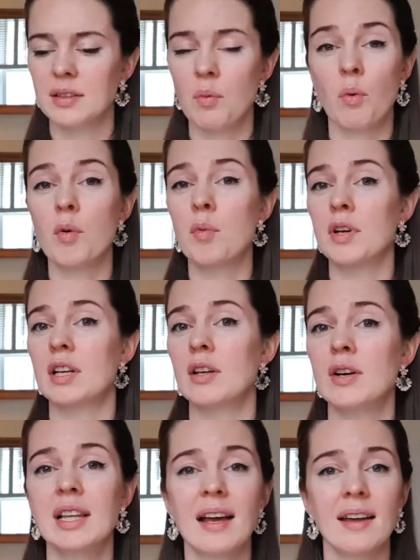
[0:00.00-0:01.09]
what would it
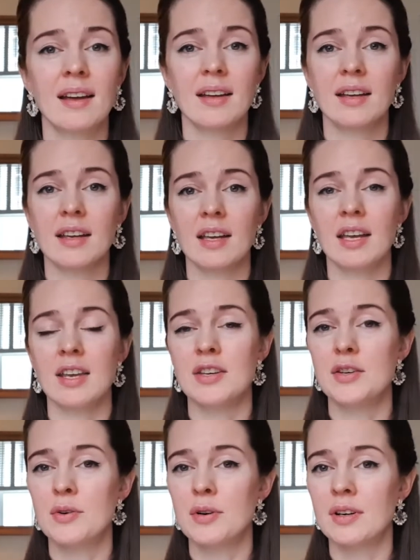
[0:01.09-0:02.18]
look like in
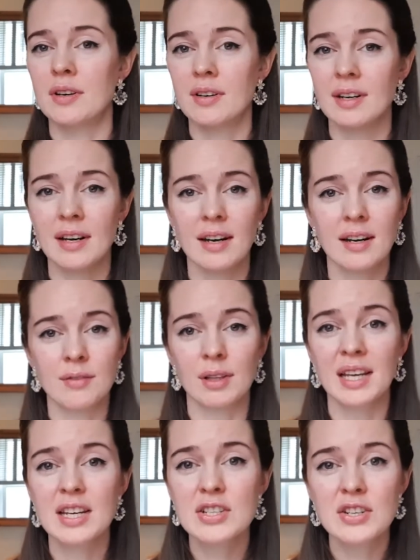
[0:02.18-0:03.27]
your
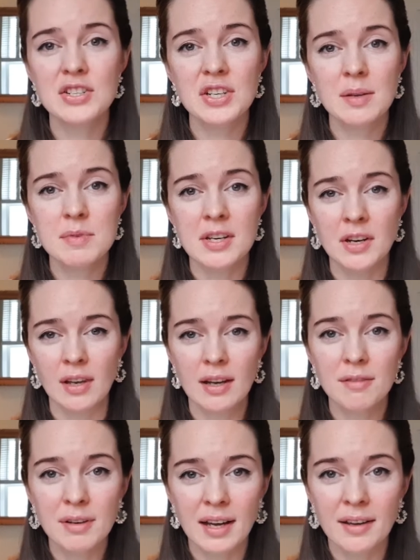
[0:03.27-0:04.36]
relationships and your
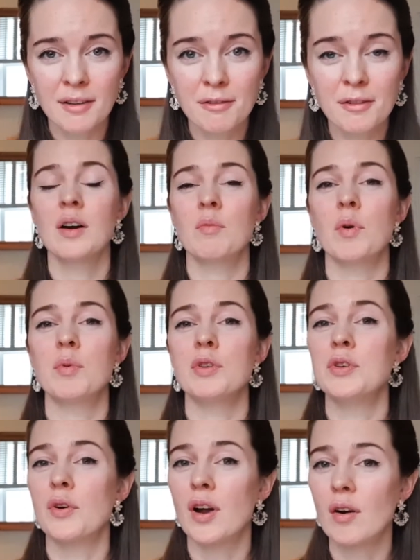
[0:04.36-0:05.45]
love life? What would
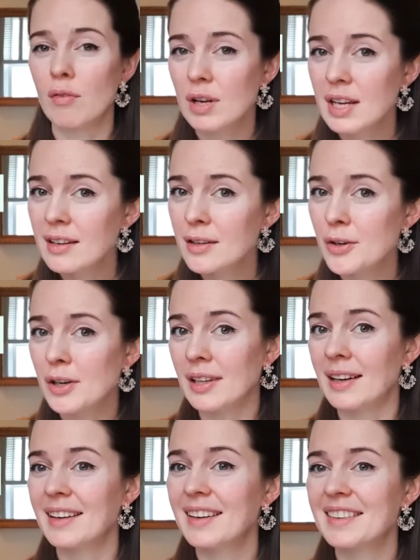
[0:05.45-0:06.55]
your career look
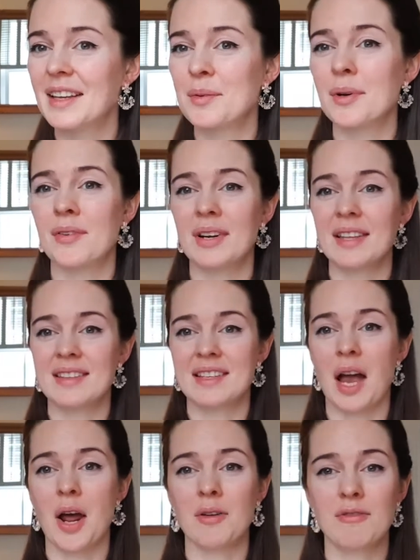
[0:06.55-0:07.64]
like that would create this
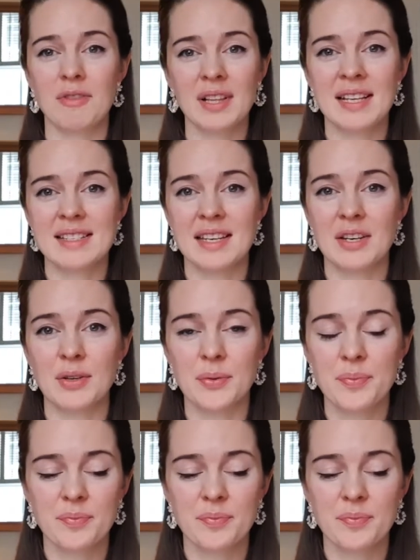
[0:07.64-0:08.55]
kind of feelings in you?